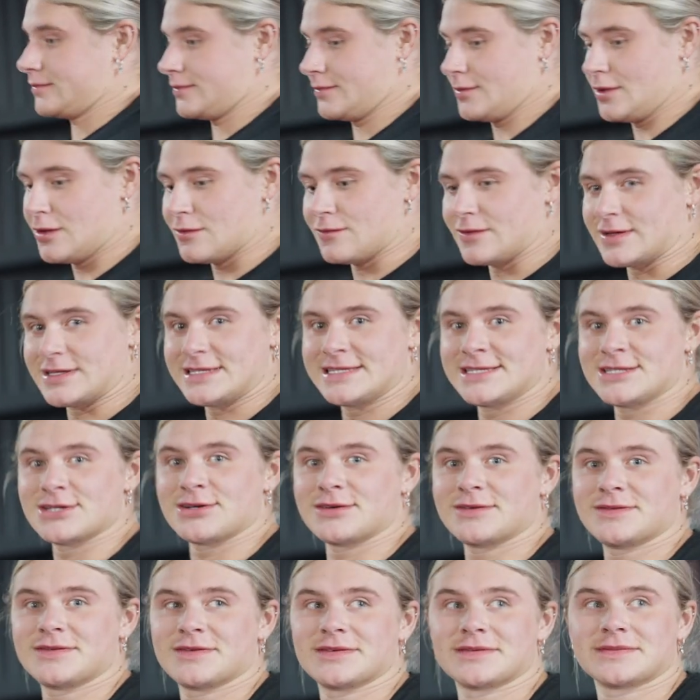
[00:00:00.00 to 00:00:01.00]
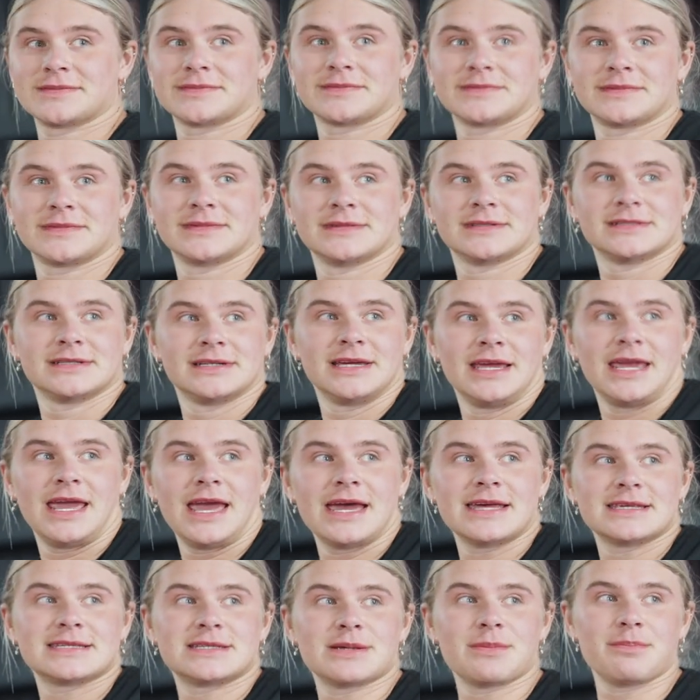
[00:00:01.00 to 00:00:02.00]
Lovely stuff.
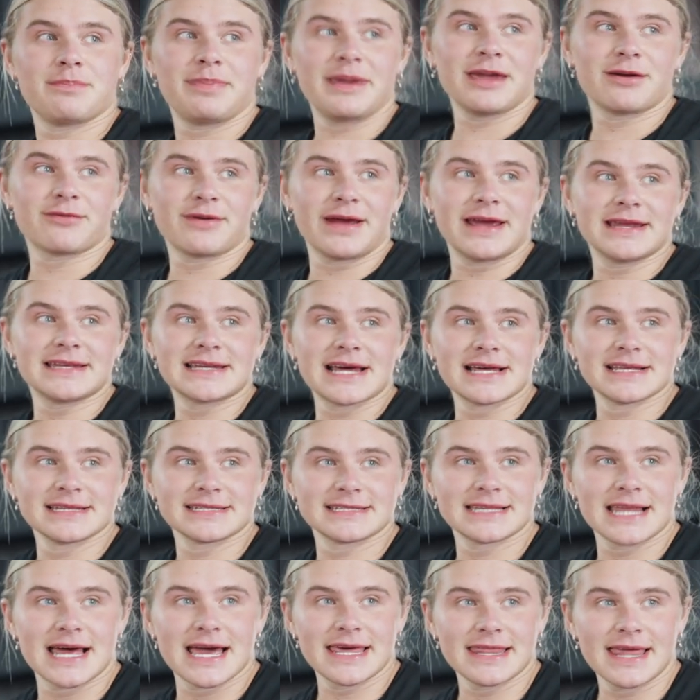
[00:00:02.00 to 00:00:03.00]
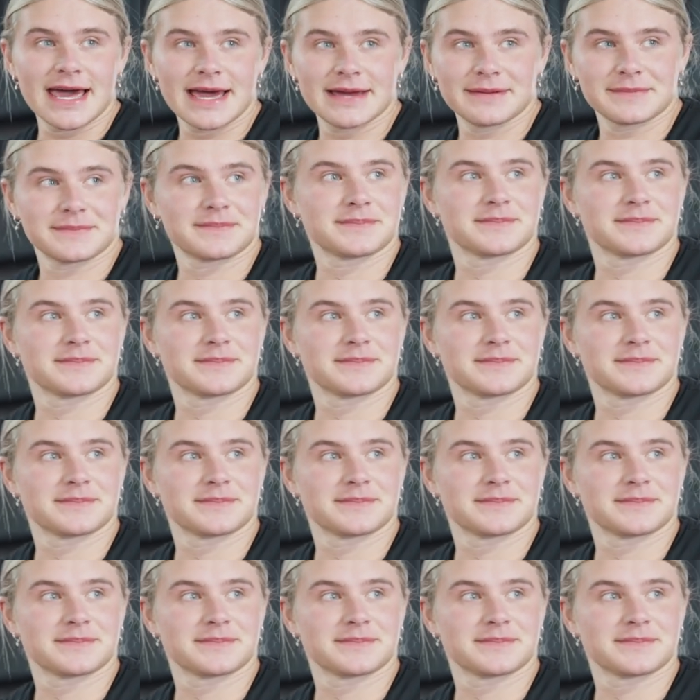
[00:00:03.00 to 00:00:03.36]
Get some big rear delts like that.